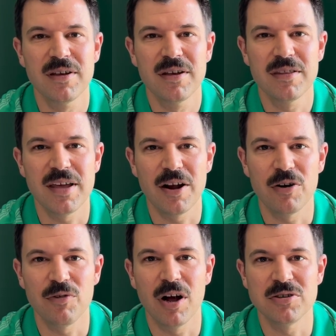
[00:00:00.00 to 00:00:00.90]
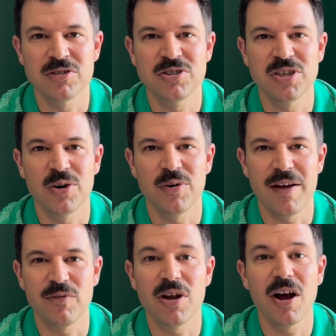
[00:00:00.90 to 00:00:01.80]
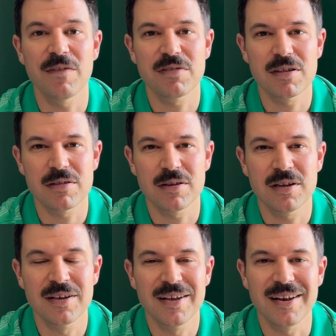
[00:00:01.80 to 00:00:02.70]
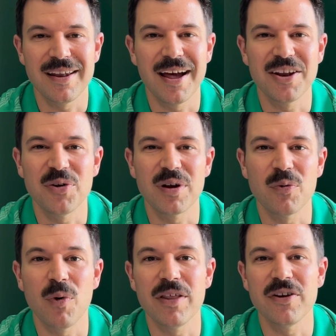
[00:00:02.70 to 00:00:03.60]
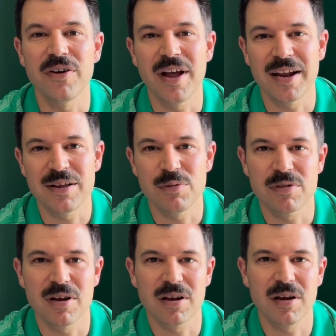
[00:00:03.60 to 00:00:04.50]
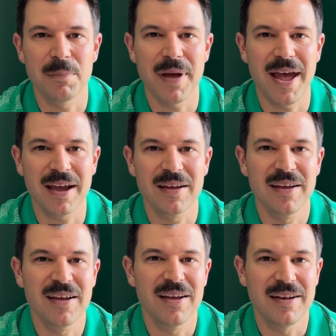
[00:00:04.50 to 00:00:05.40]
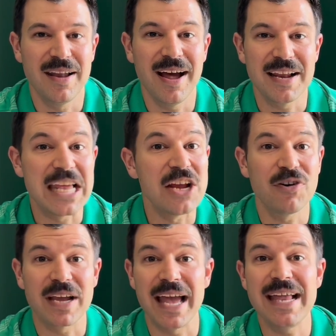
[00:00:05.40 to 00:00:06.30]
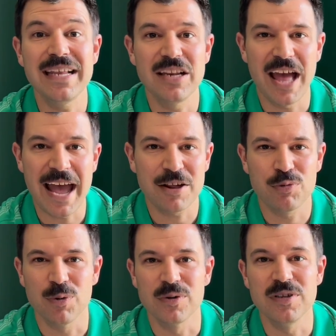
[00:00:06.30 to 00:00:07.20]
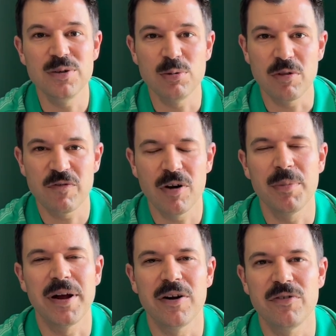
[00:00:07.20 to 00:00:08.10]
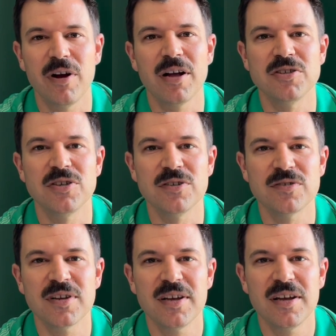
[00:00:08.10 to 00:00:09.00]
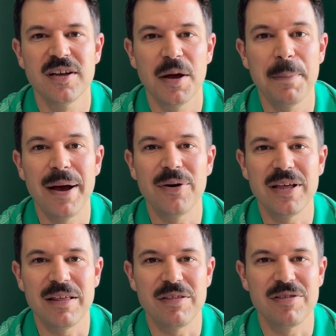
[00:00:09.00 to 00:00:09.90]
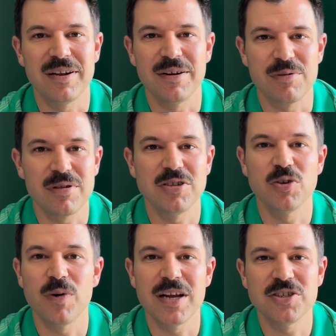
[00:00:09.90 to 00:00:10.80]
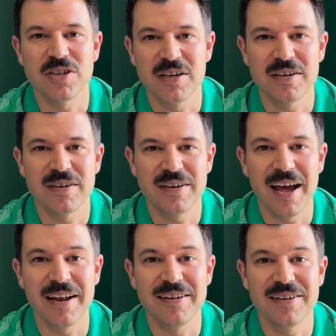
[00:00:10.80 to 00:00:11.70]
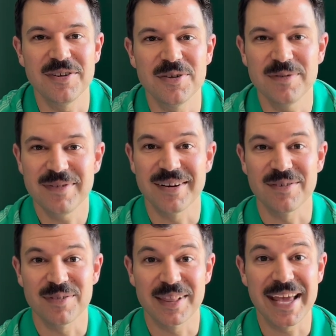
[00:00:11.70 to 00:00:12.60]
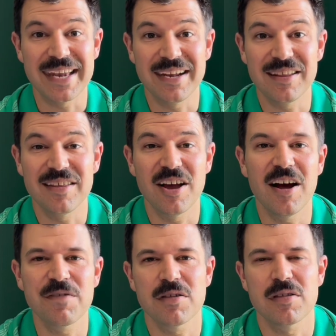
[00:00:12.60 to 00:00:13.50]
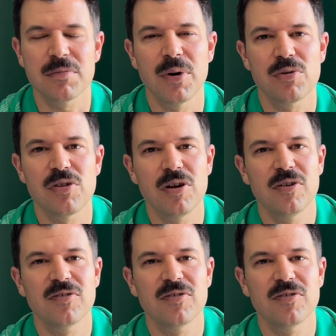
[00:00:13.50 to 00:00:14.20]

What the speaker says: the Aaron Rodgers show every offseason, not knowing whether or not he was going to come back, not hearing any actual news from Aaron Rodgers about his, you know, situation, not until, you know, late into the offseason most years.